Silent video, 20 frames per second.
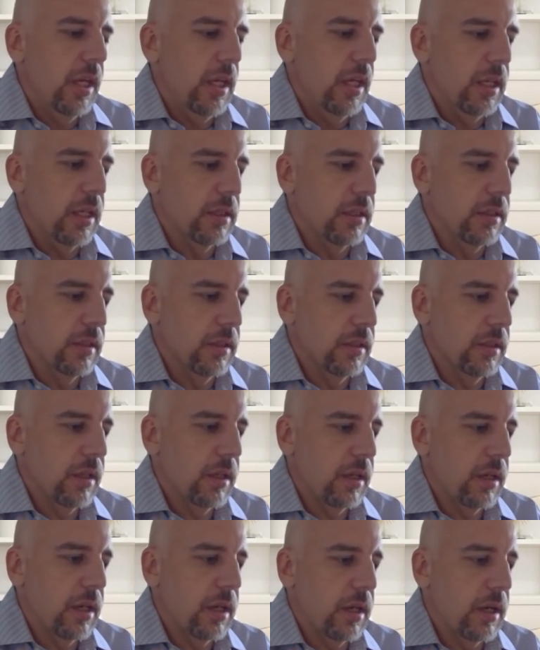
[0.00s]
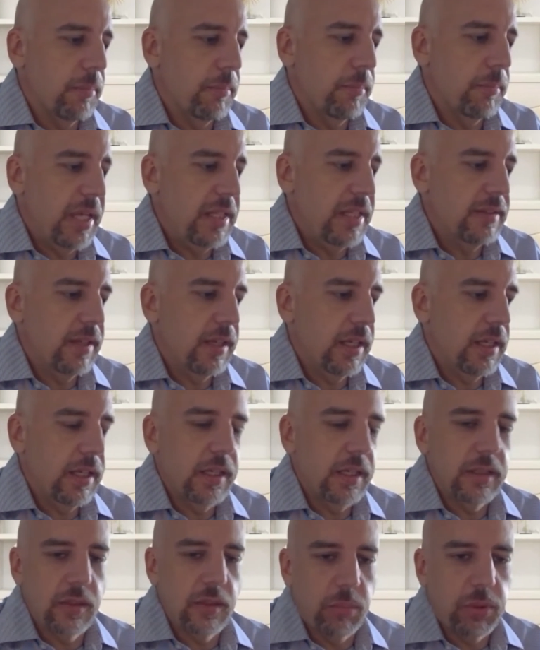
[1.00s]
in
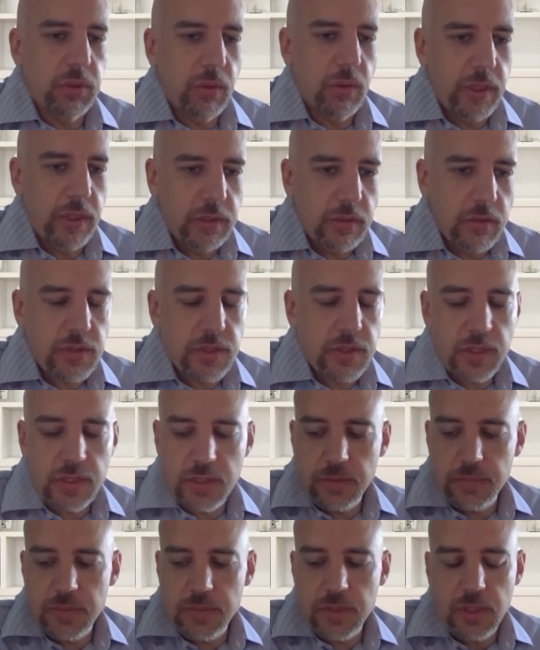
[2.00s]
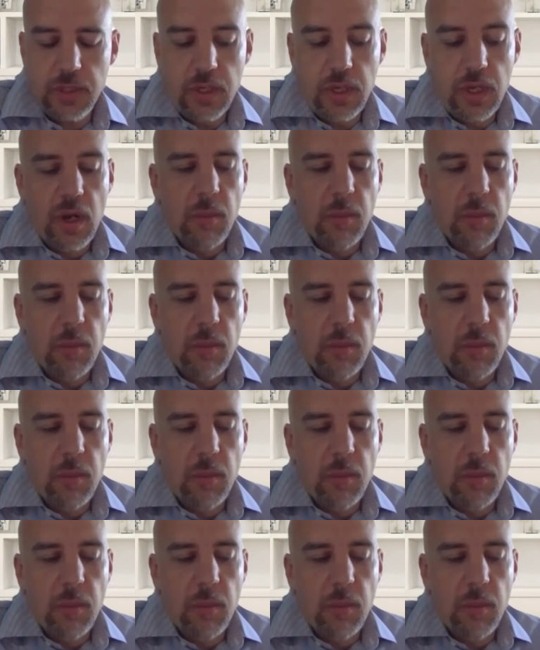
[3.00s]
maintaining and deploying those systems,